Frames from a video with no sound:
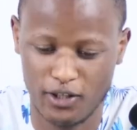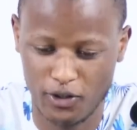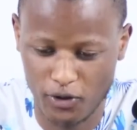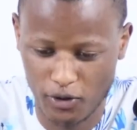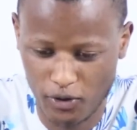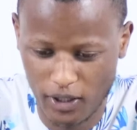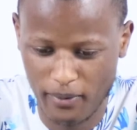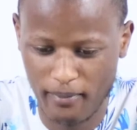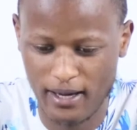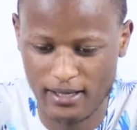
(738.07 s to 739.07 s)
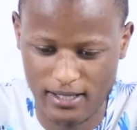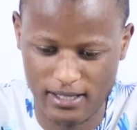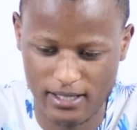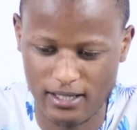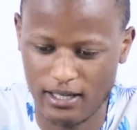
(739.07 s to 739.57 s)
your
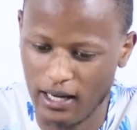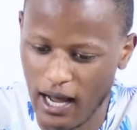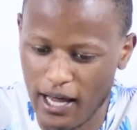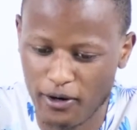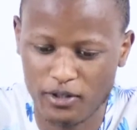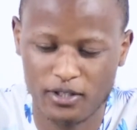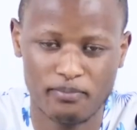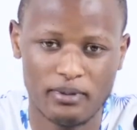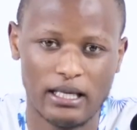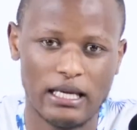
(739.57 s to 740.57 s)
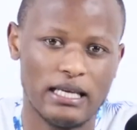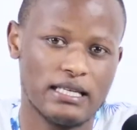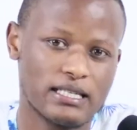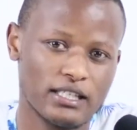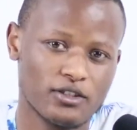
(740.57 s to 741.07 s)
documents cannot be
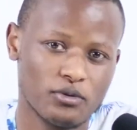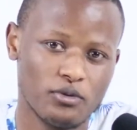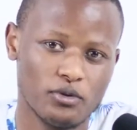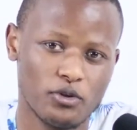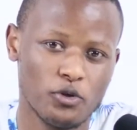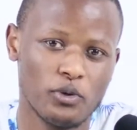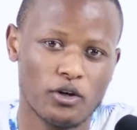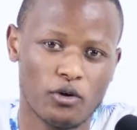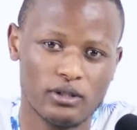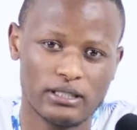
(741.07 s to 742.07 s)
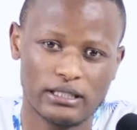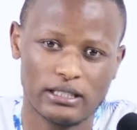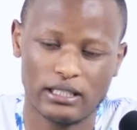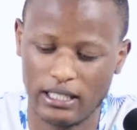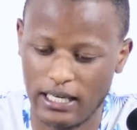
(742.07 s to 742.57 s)
listened to you. You will not
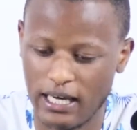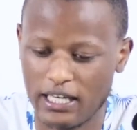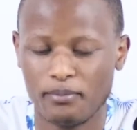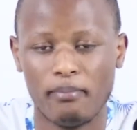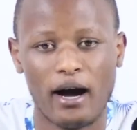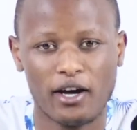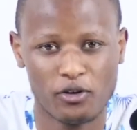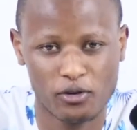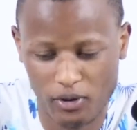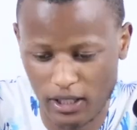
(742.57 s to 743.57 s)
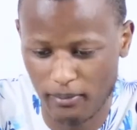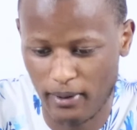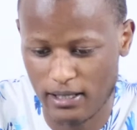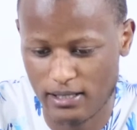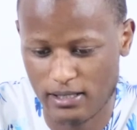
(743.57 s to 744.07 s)
get back your
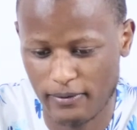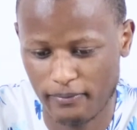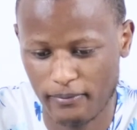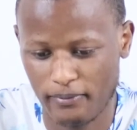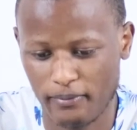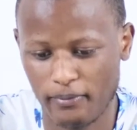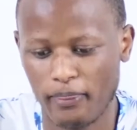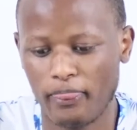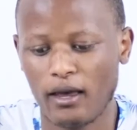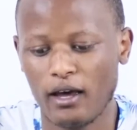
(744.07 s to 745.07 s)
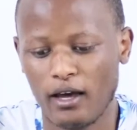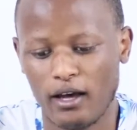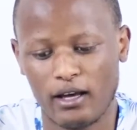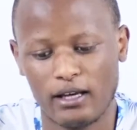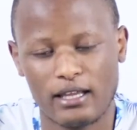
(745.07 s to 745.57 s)
documents.
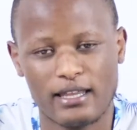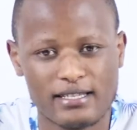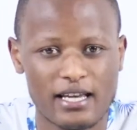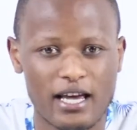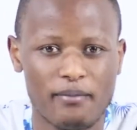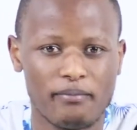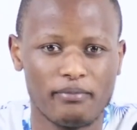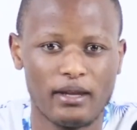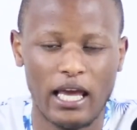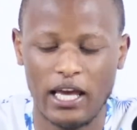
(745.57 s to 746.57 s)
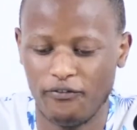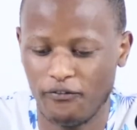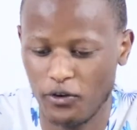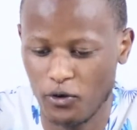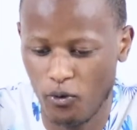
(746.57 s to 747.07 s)
The same,
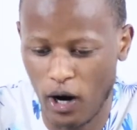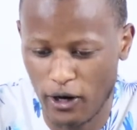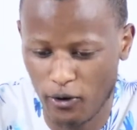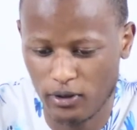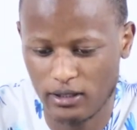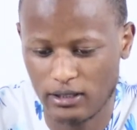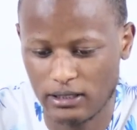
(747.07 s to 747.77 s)
if you are not